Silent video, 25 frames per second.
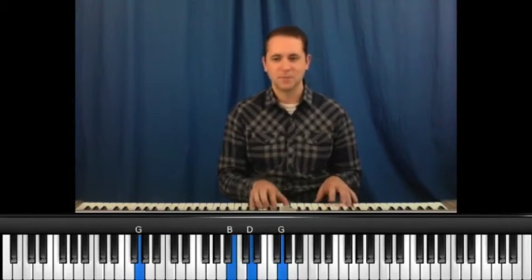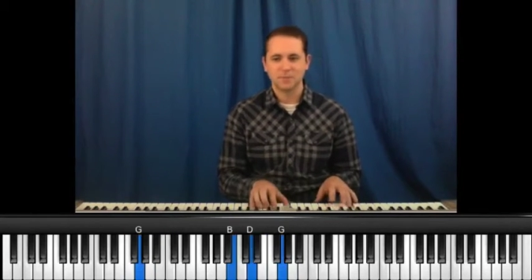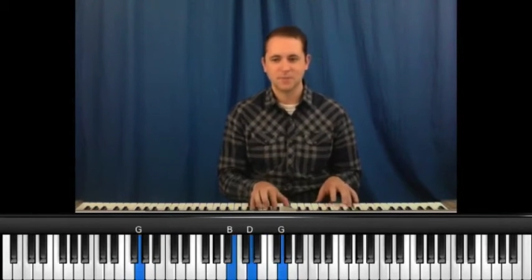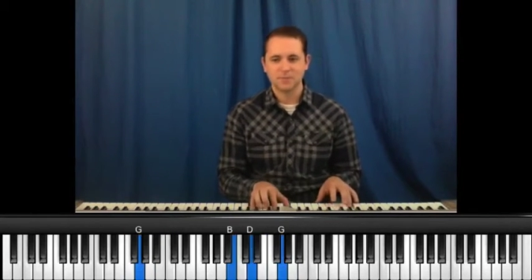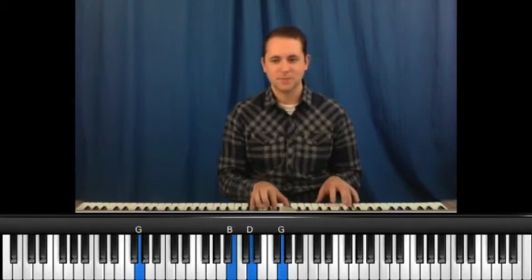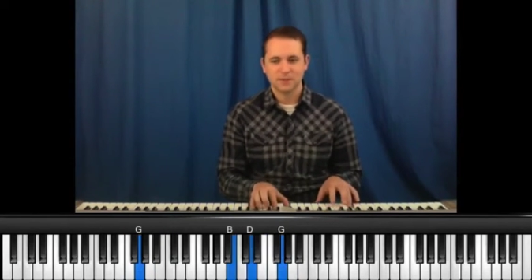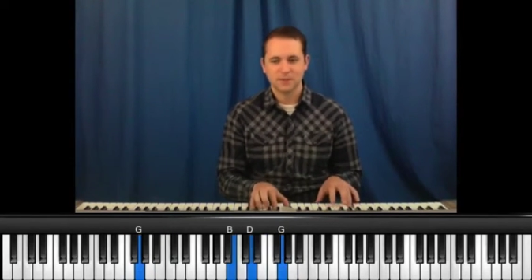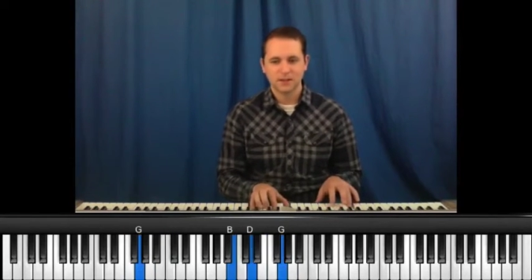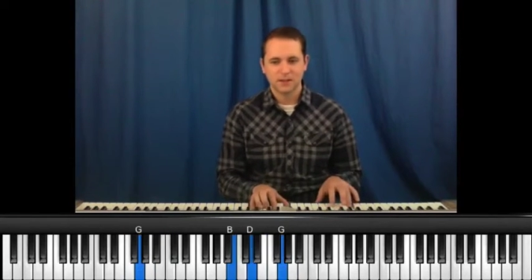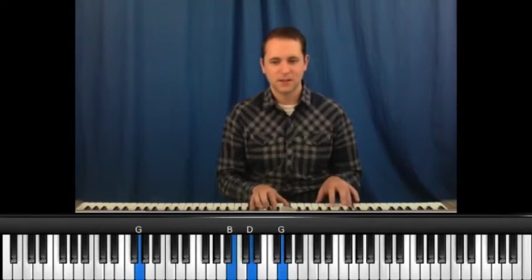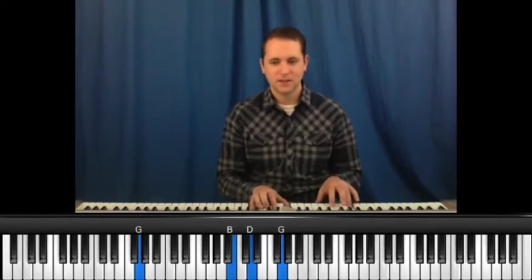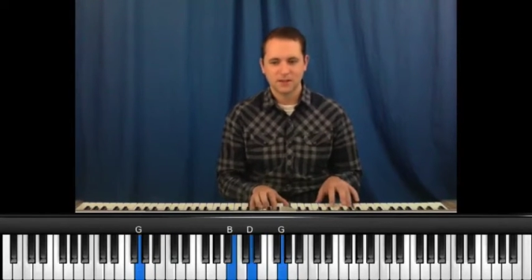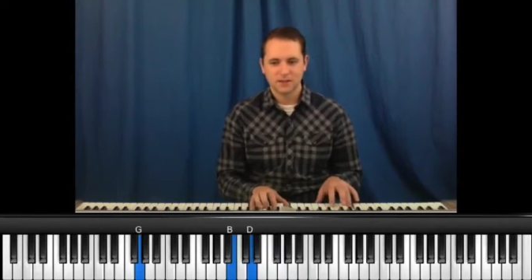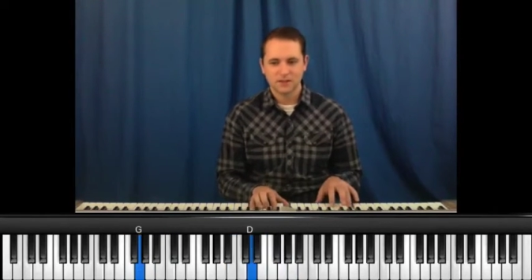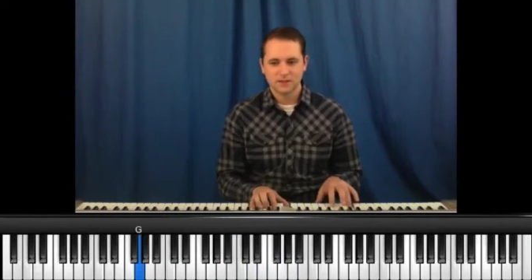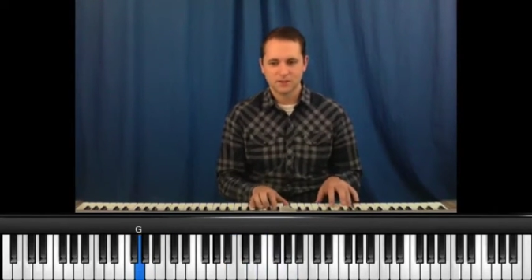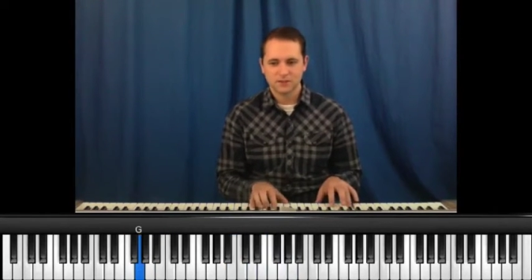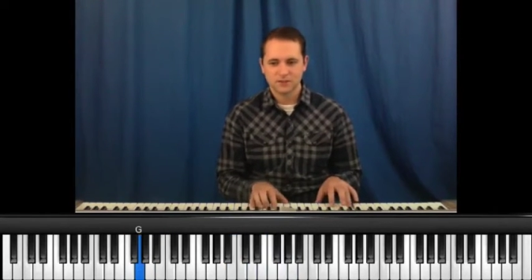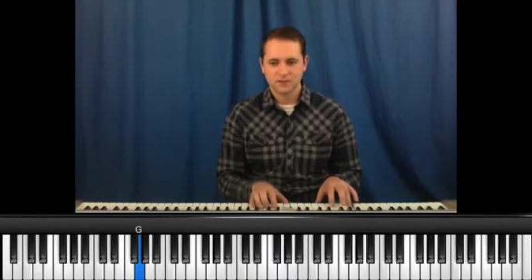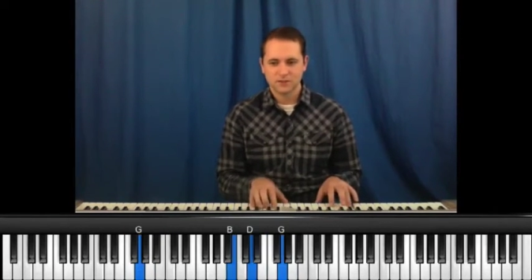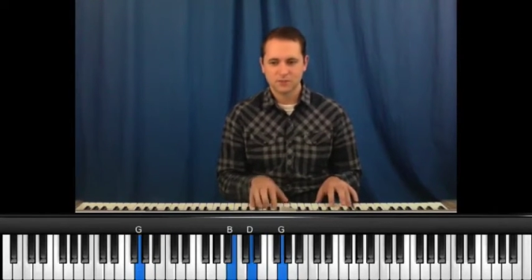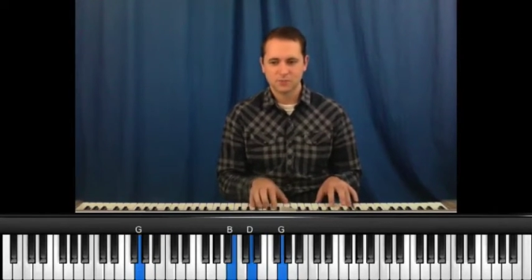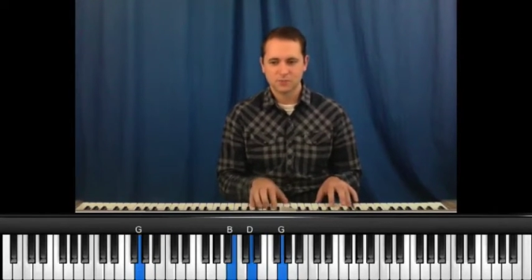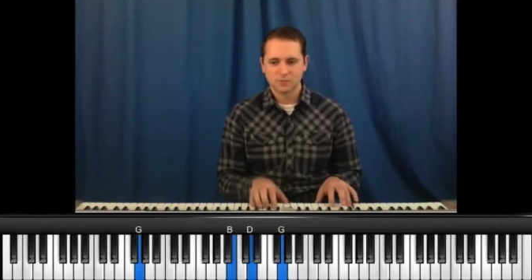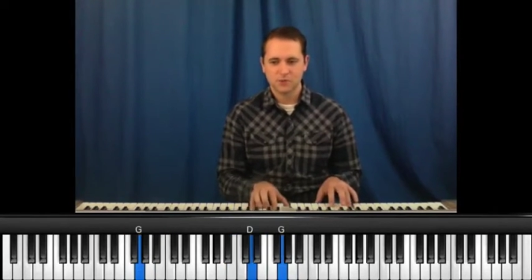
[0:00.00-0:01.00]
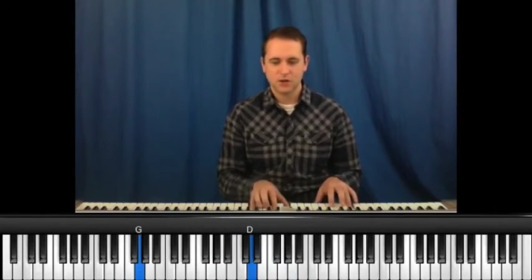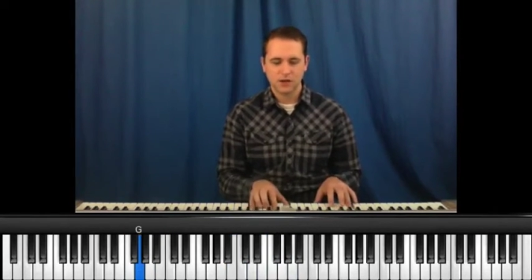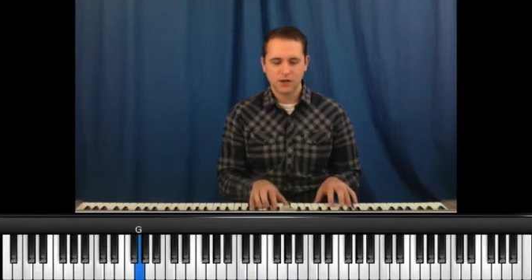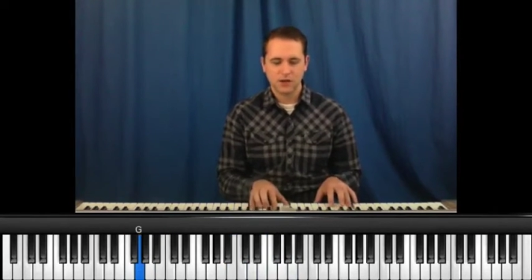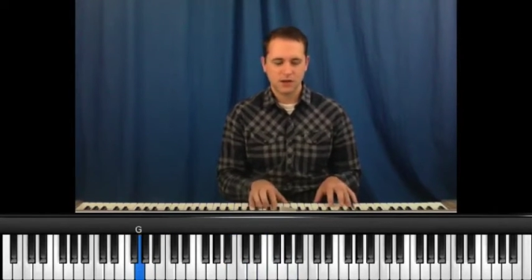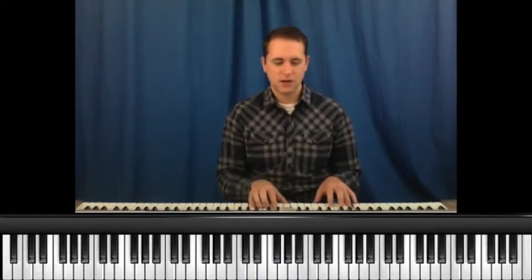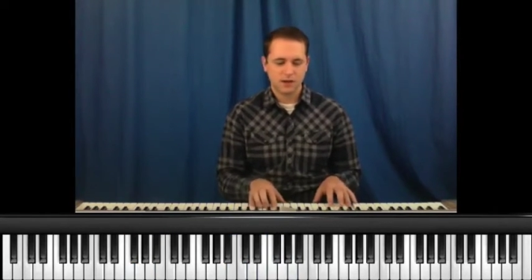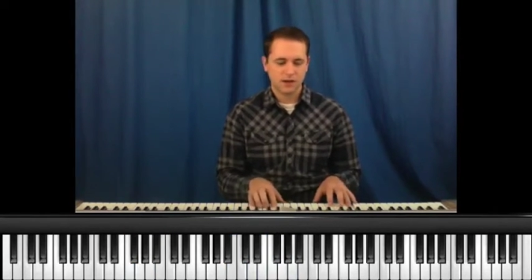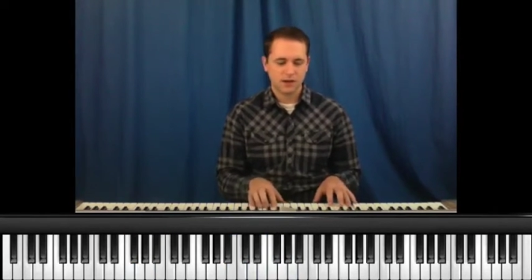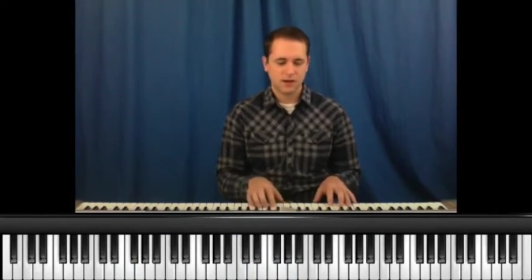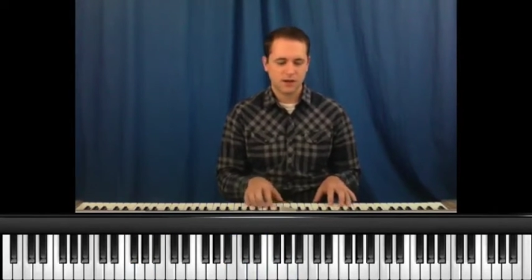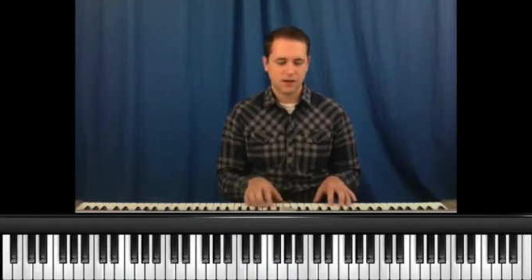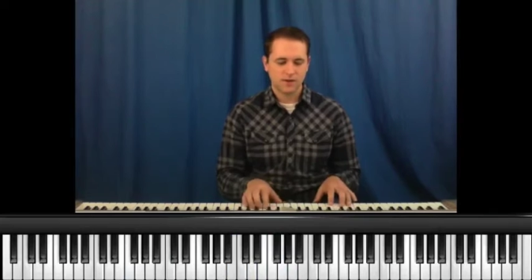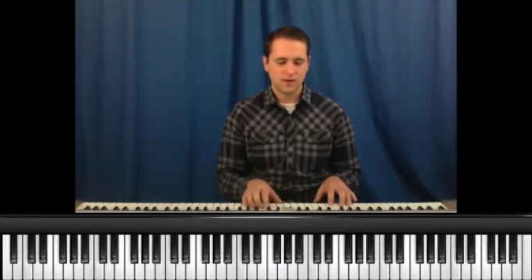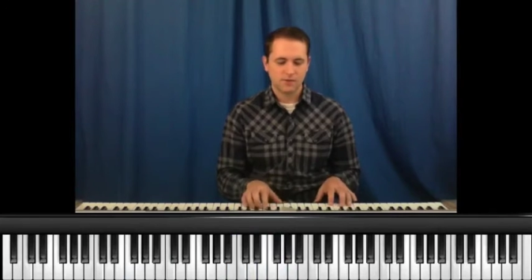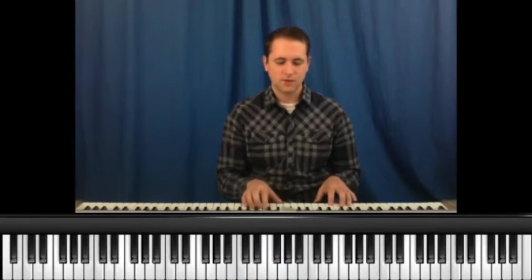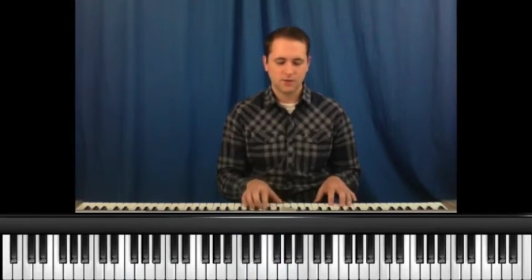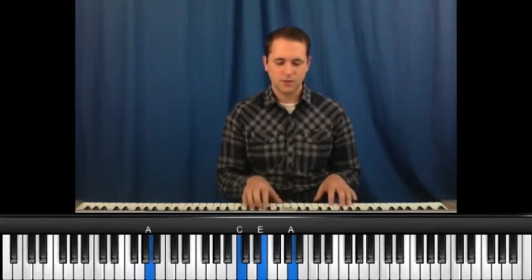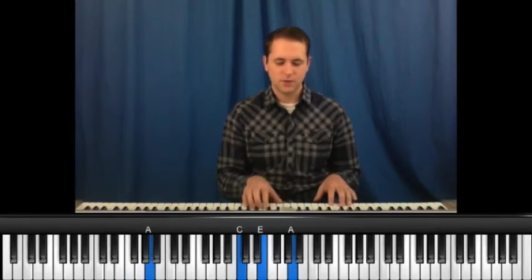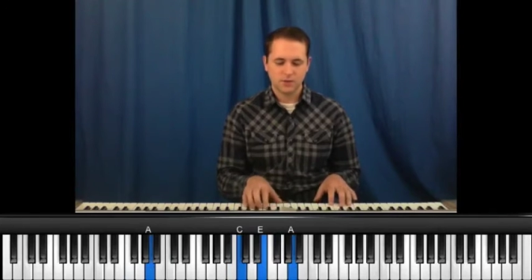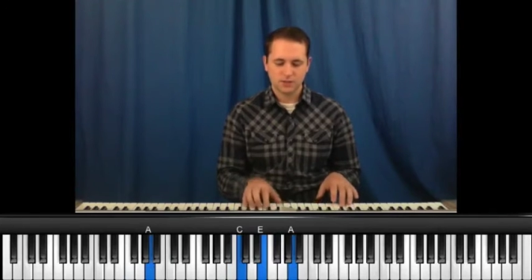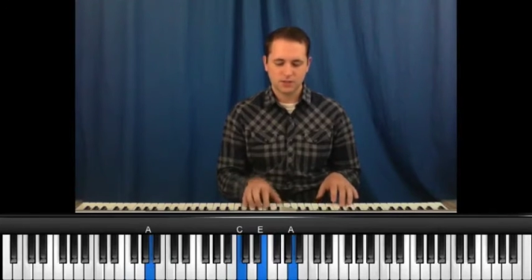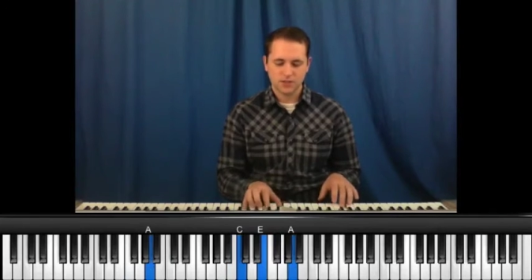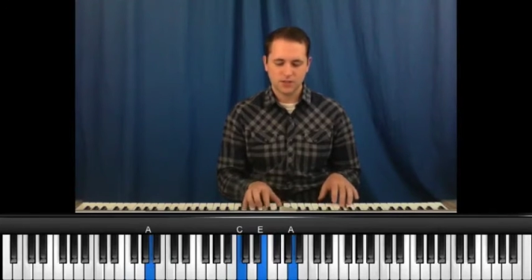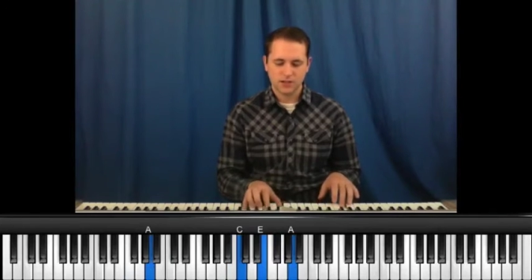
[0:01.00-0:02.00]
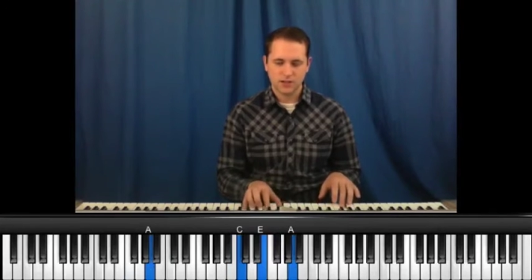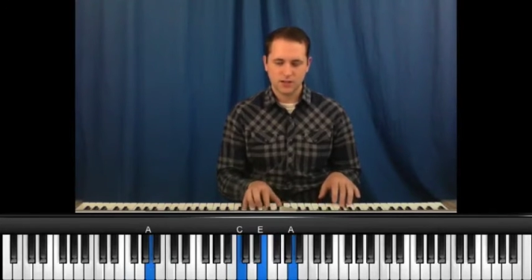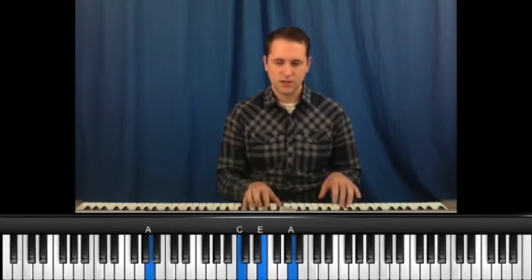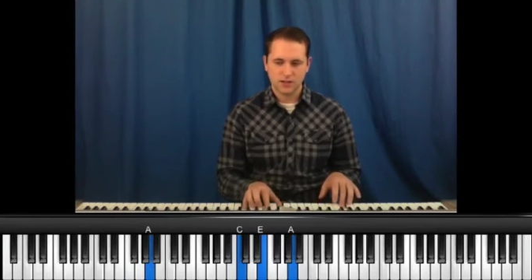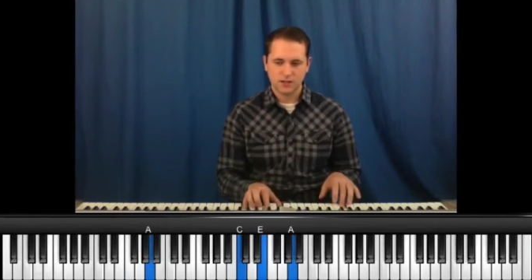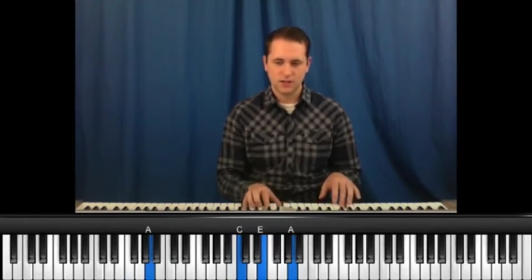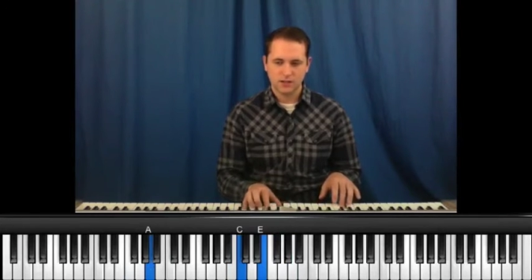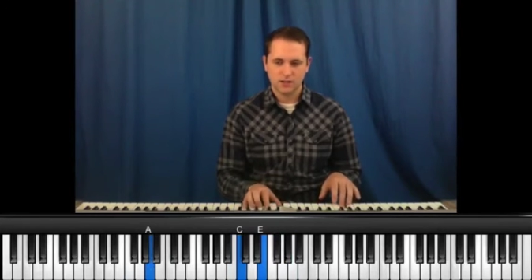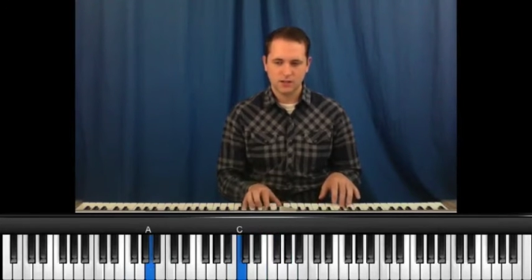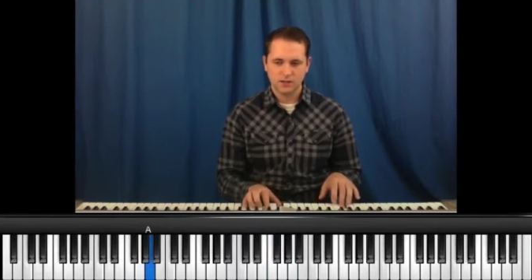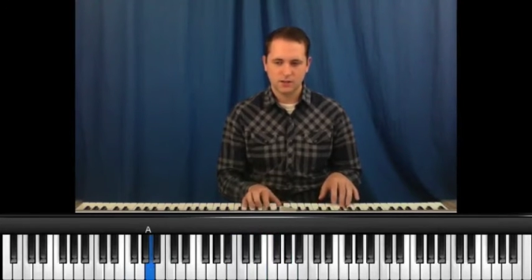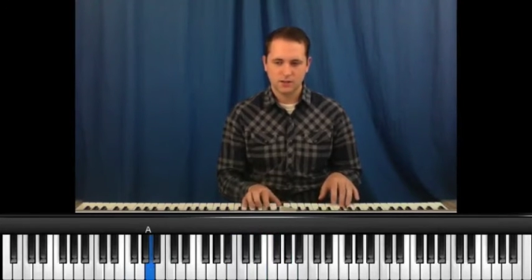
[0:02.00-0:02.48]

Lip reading: To break every chain.